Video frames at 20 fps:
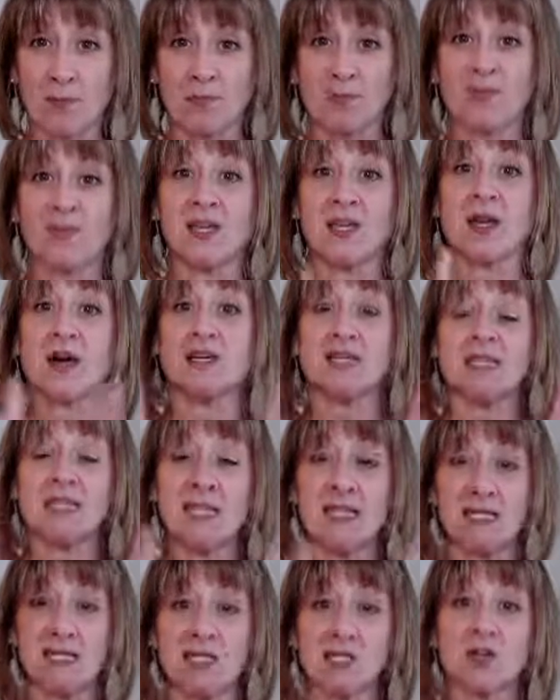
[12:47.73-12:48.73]
because
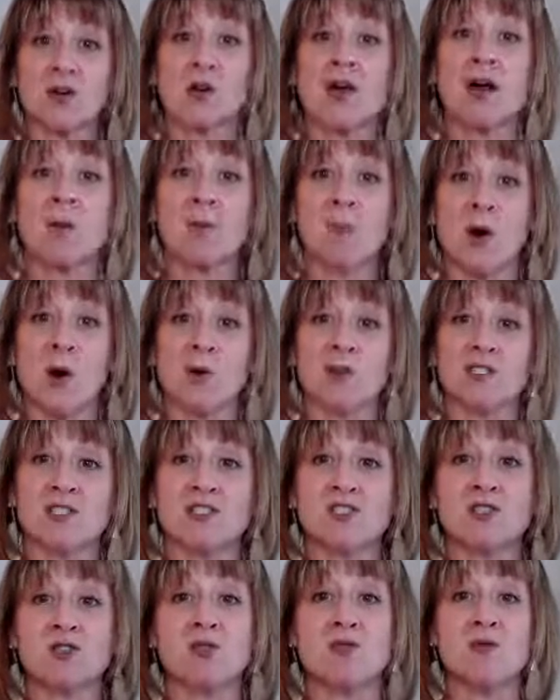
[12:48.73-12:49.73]
Instagram posts do